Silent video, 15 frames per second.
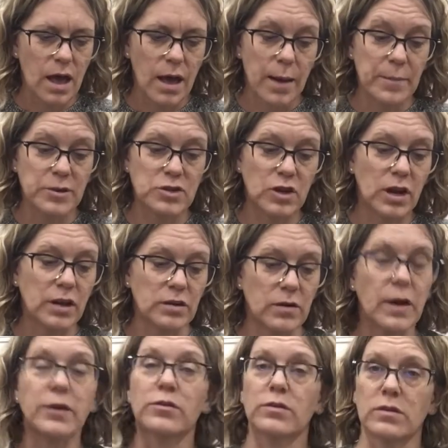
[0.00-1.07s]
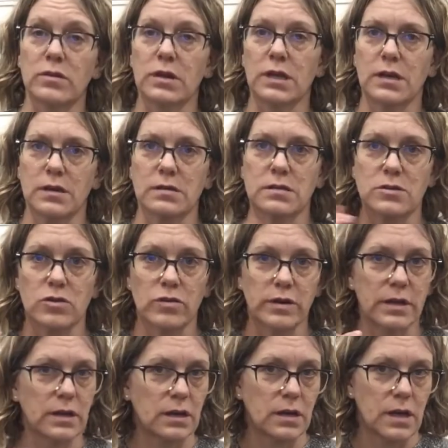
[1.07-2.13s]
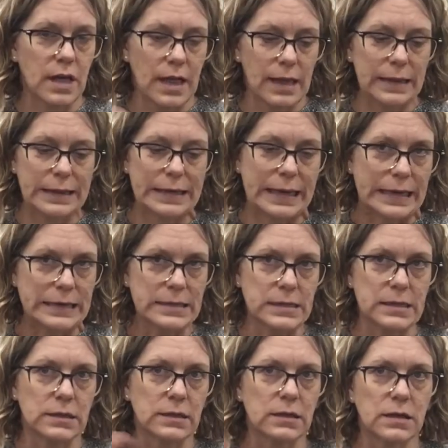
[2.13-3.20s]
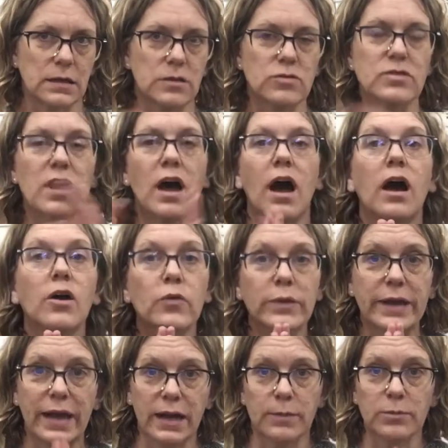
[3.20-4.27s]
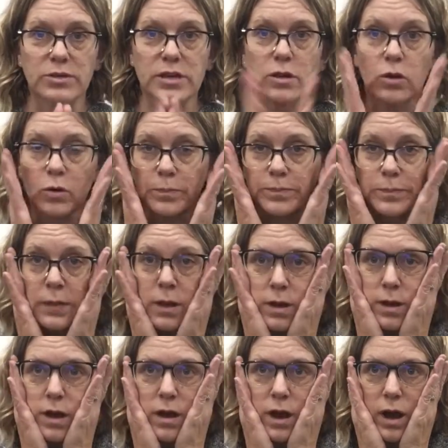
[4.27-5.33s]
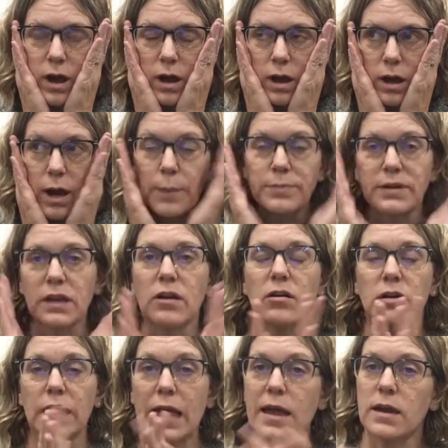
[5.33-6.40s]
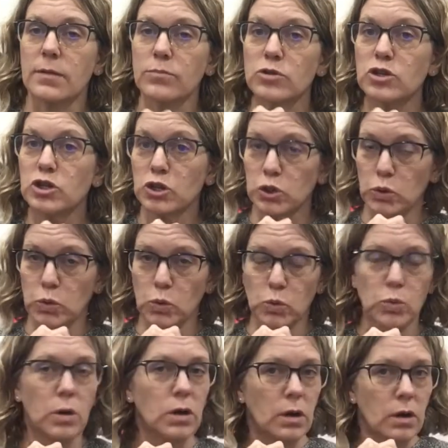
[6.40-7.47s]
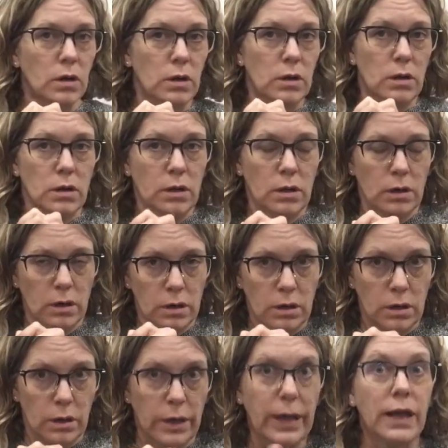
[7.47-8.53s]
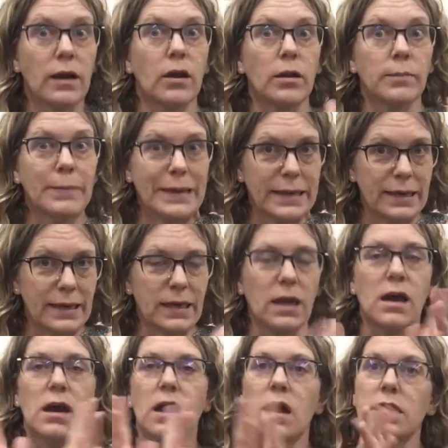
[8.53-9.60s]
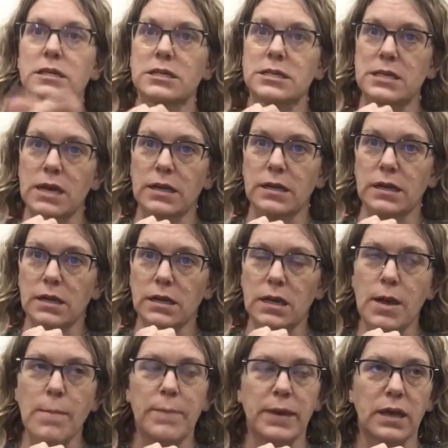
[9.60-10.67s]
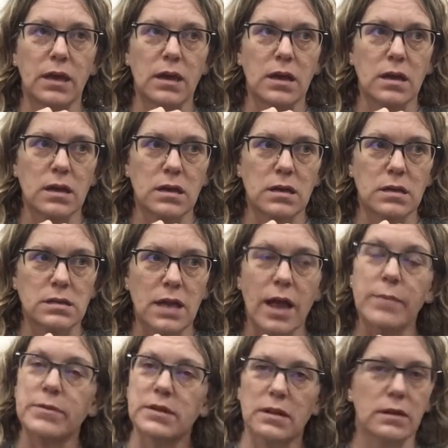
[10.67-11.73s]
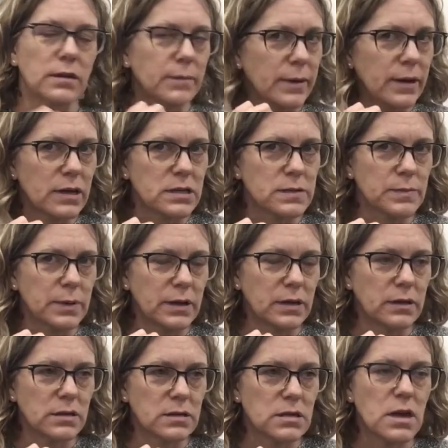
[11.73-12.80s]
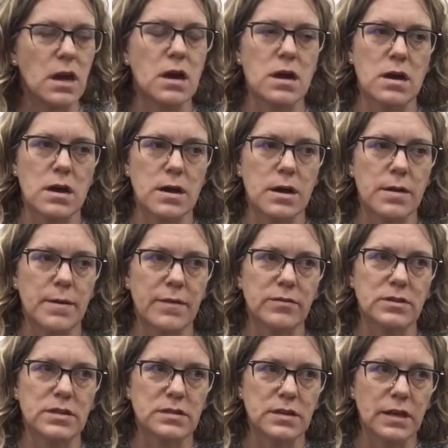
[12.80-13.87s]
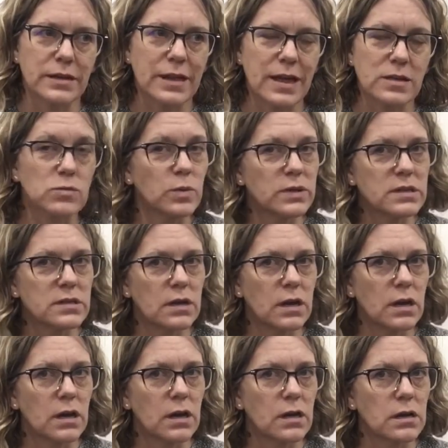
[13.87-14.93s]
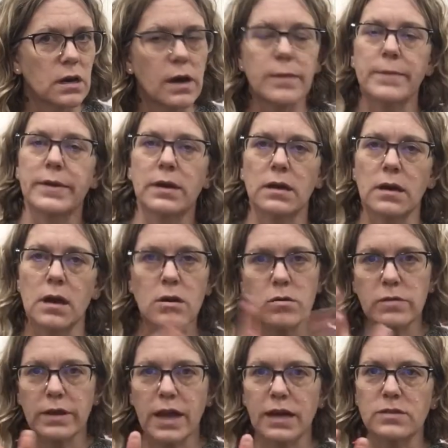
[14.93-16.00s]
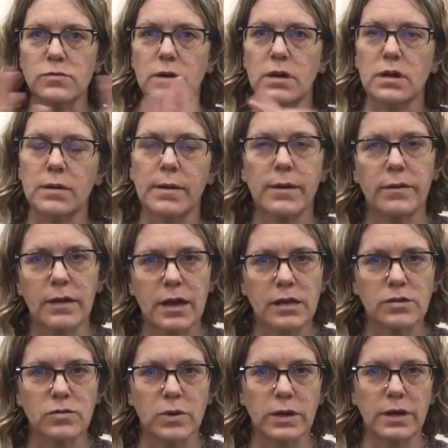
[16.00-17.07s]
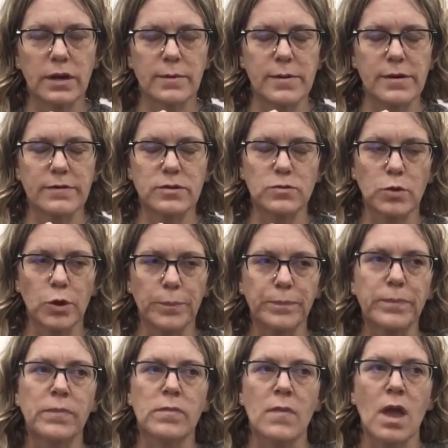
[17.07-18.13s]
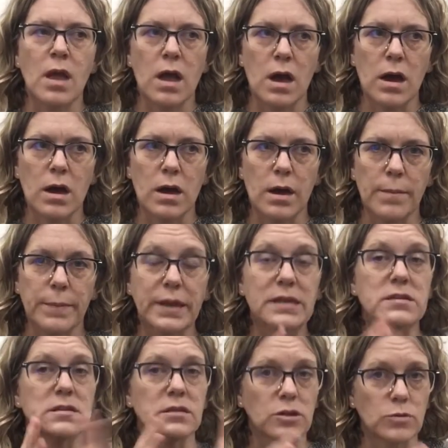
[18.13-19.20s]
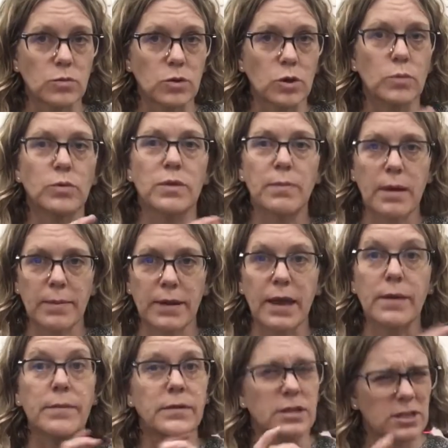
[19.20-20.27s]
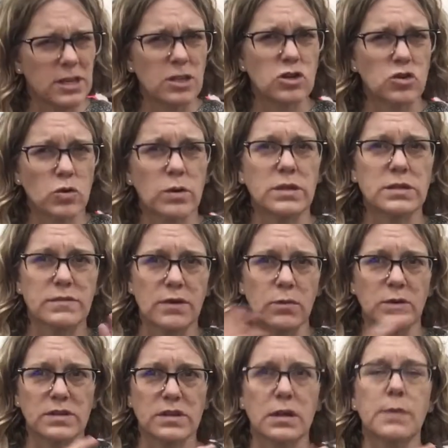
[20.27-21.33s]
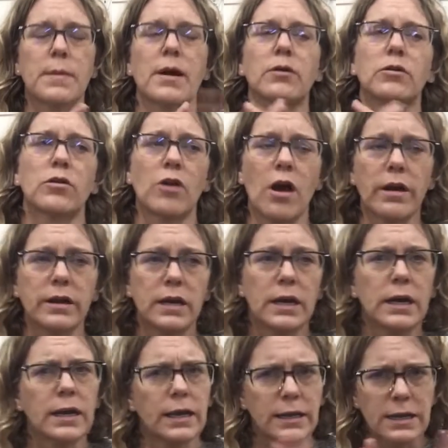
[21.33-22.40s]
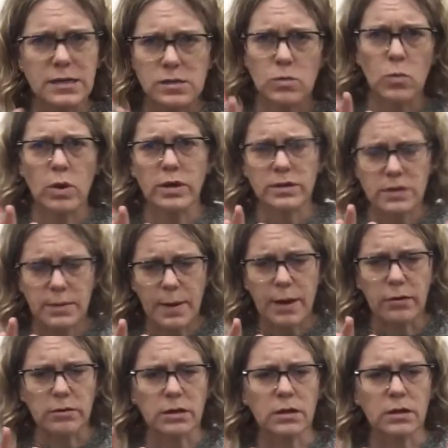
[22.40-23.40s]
I'm going to try to do under 30 because it's already late and there's hungry animals at home. Uh, update on cat number two and on me. Exciting because I've been telling my husband uh, ever since like last Wednesday. I'm like, oh, the cat's ready to come out. The cat's ready to come out of his room. Um, because he's in a room with a baby gate. It's his choice if he wants to come out or not. And he hasn't wanted to come out.